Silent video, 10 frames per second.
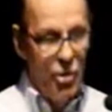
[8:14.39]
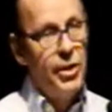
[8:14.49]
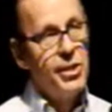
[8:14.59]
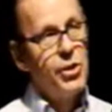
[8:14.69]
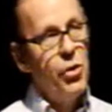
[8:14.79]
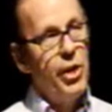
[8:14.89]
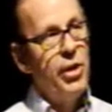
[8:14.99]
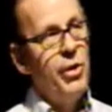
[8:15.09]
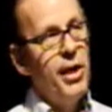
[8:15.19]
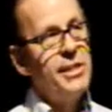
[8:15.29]
Doing so,
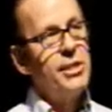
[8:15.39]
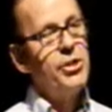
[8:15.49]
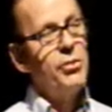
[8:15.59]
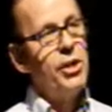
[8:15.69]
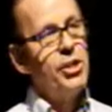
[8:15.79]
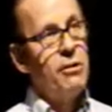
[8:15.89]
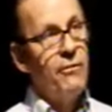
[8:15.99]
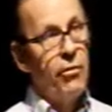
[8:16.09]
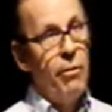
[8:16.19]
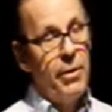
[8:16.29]
we create a situation
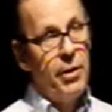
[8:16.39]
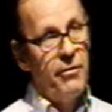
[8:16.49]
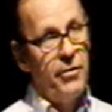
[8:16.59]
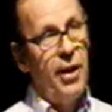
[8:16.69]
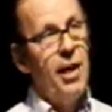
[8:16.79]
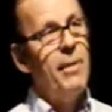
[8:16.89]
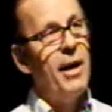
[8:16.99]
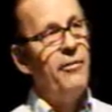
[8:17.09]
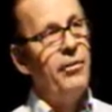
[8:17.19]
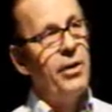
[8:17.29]
for a period of time
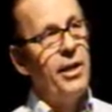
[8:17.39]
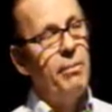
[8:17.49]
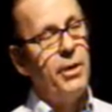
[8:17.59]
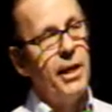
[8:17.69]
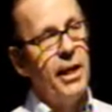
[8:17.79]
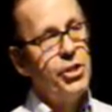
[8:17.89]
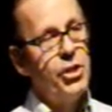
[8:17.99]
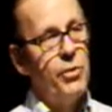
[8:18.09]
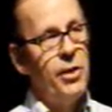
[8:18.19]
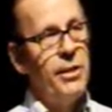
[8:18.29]
after the
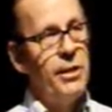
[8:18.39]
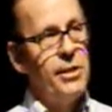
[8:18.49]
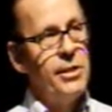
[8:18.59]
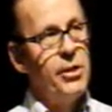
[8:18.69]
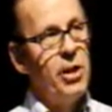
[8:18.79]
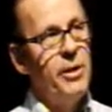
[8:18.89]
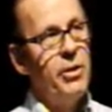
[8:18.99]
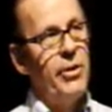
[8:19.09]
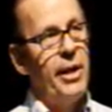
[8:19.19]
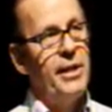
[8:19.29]
application when the soil
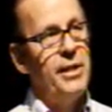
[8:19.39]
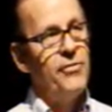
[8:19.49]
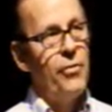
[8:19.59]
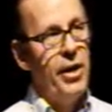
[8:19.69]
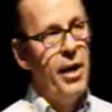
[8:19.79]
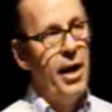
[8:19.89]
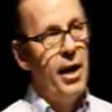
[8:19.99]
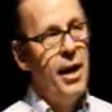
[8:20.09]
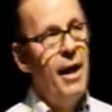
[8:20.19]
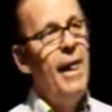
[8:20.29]
mineral N is very
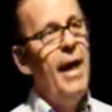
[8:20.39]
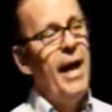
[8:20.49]
high